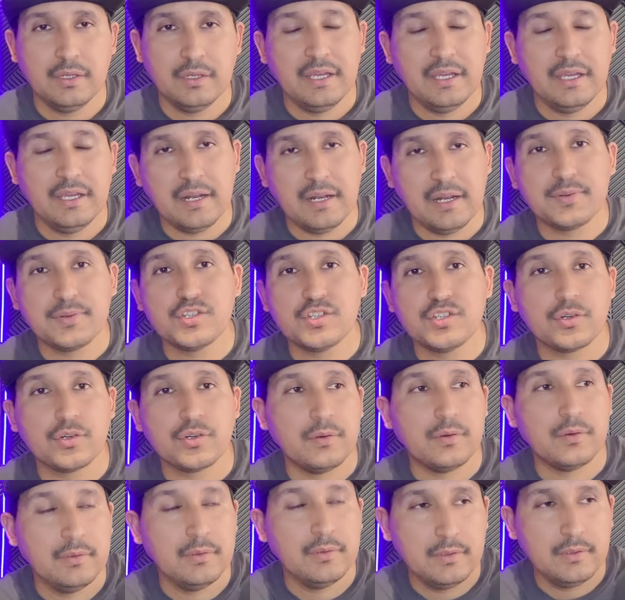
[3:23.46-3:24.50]
And I'm pretty
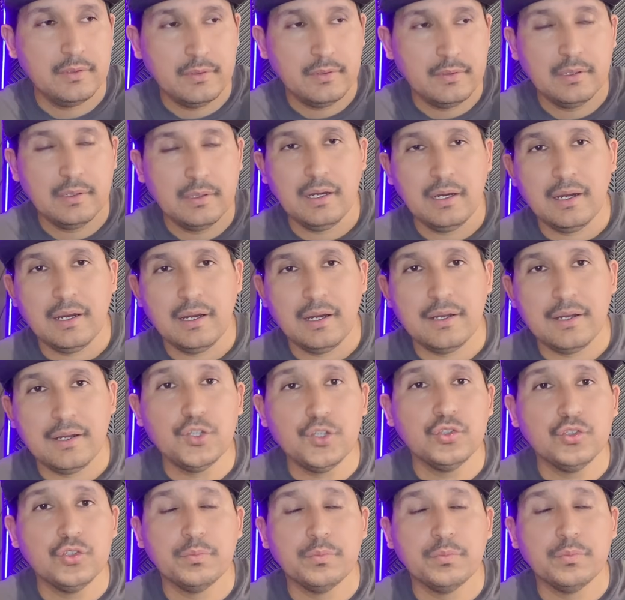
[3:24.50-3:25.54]
sure
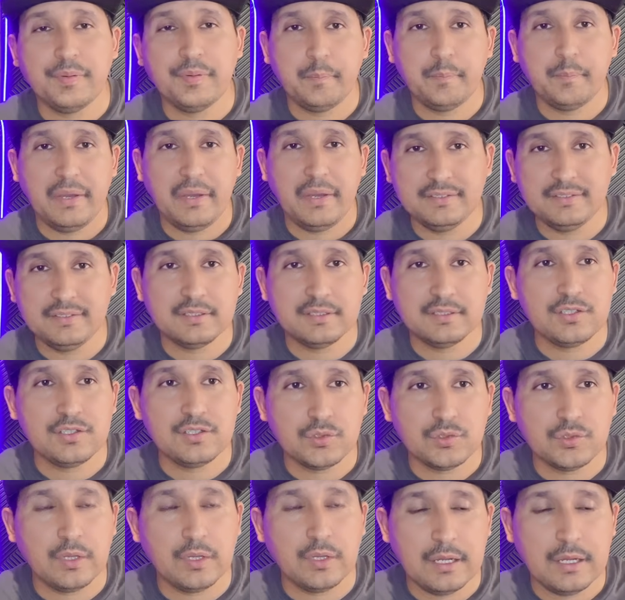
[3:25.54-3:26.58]
YouTube pays
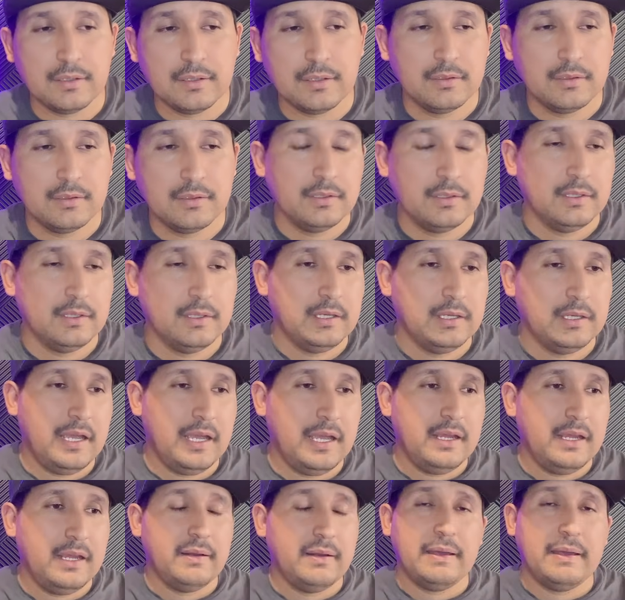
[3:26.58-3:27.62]
attention to that.
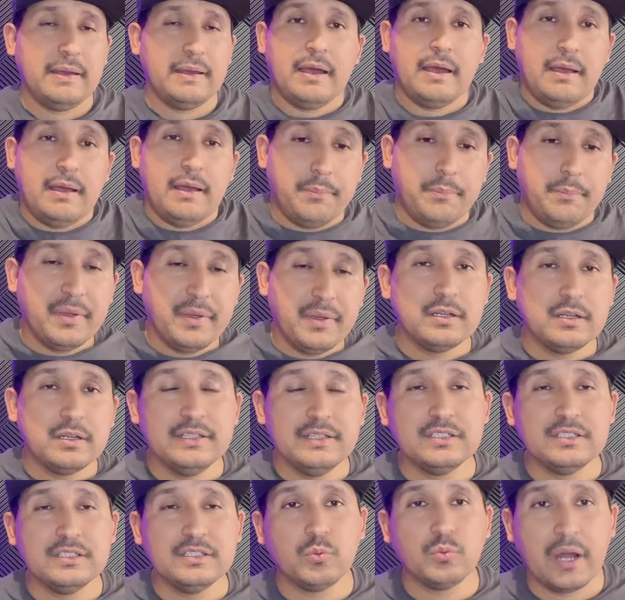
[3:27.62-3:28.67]
And apparently
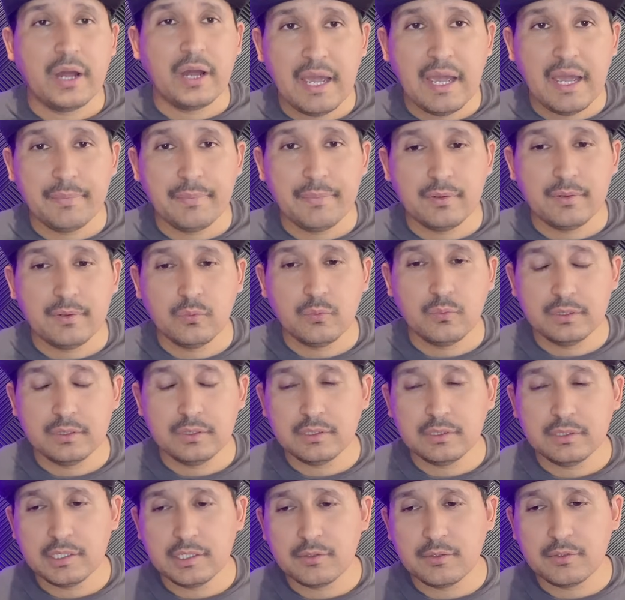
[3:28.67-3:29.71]
this is what happened with
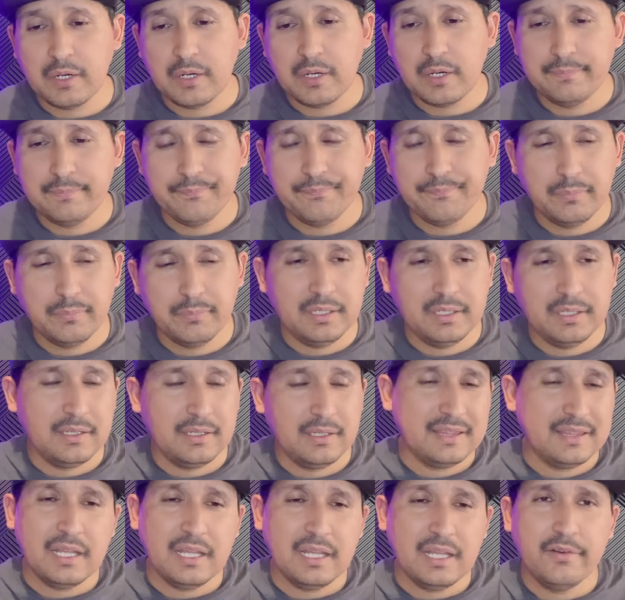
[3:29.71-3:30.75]
Gunner, right? But
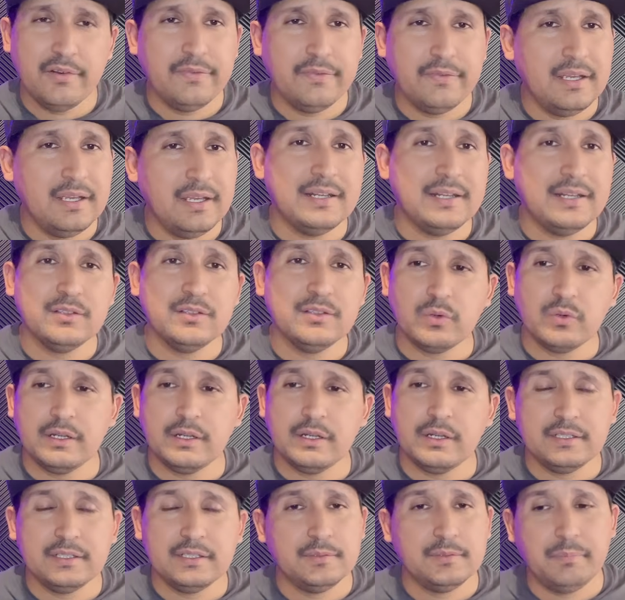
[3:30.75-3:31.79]
at the end of the day, it is what
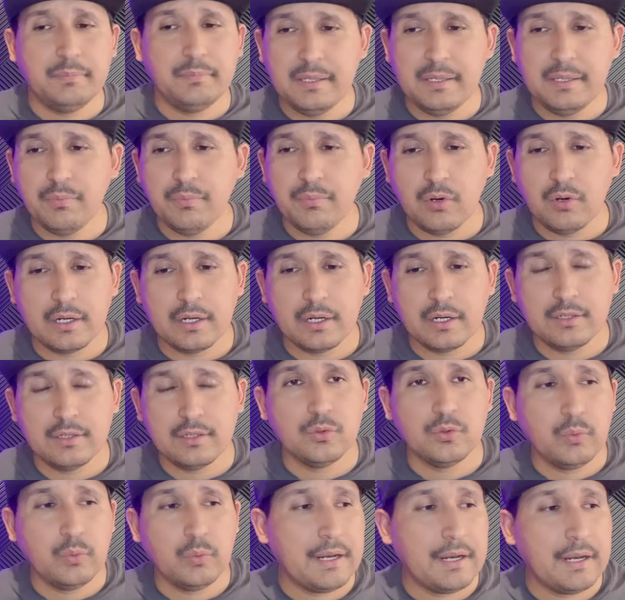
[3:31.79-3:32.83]
it is. People are gonna
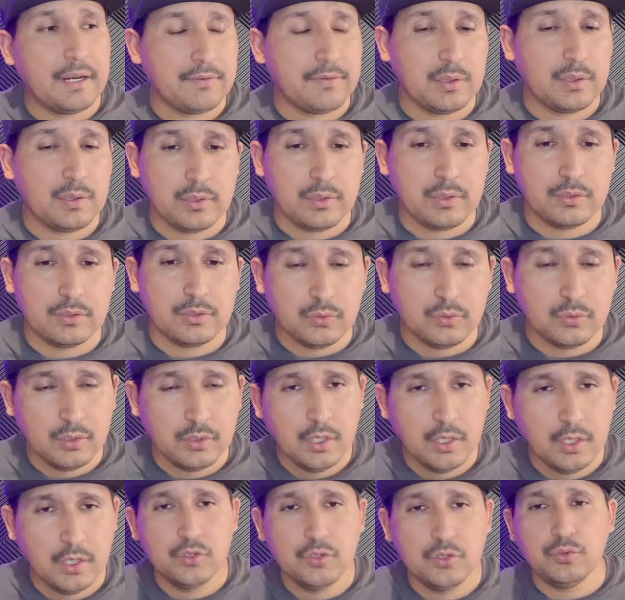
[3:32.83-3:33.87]
do whatever they want to do
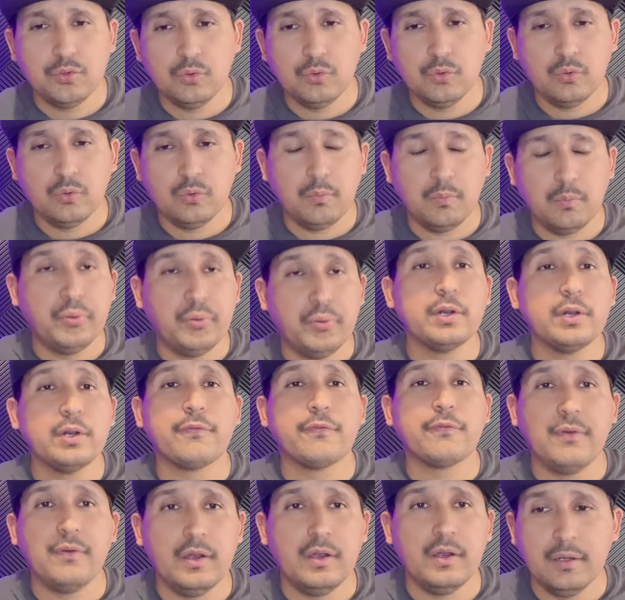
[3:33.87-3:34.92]
to put up
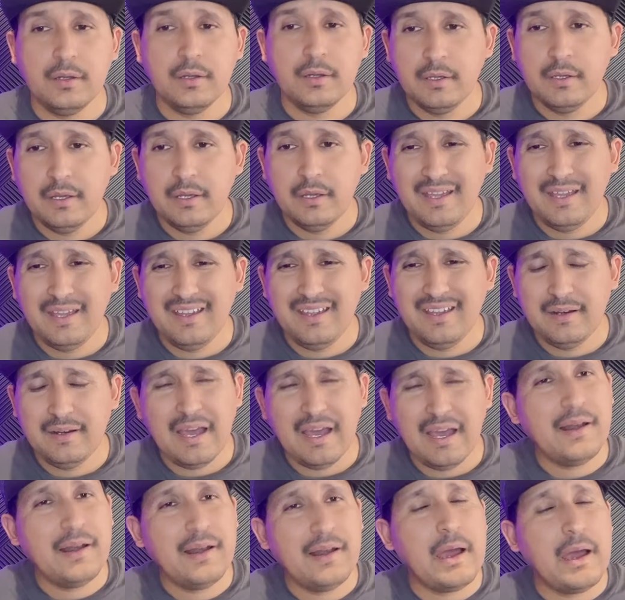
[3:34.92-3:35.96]
front, and
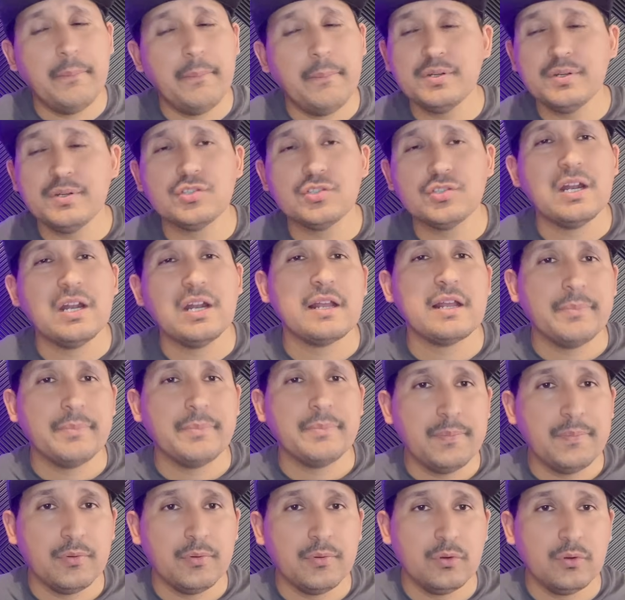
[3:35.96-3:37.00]
I'm pretty sure a lot of
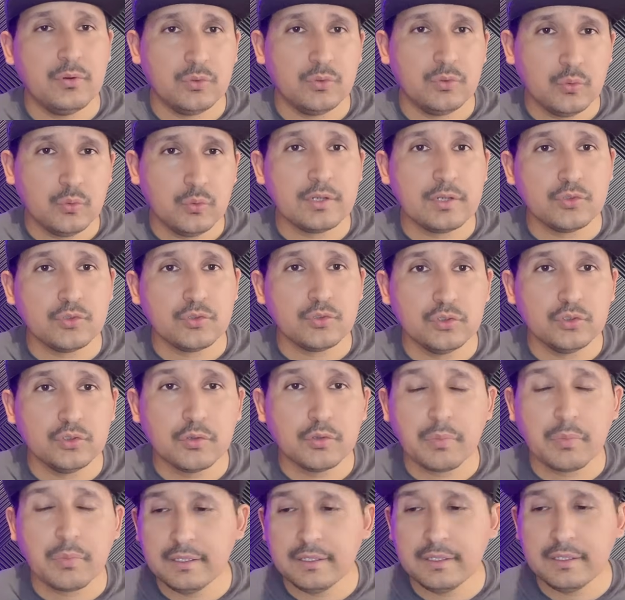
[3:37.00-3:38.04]
people do it on
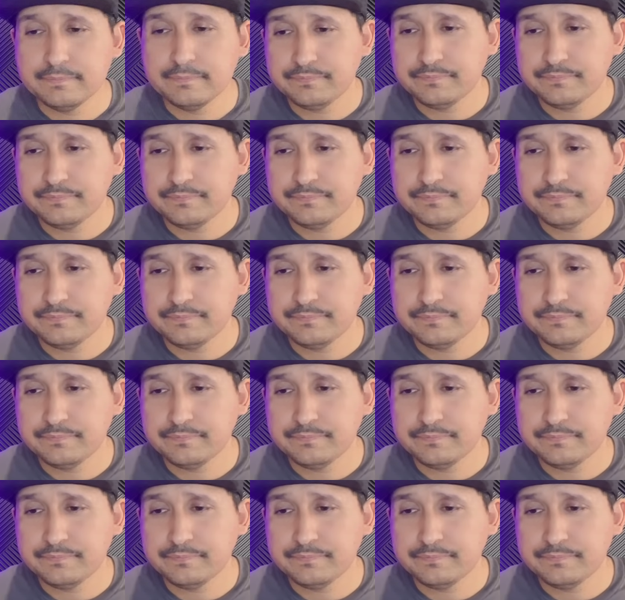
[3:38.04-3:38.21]
YouTube, right?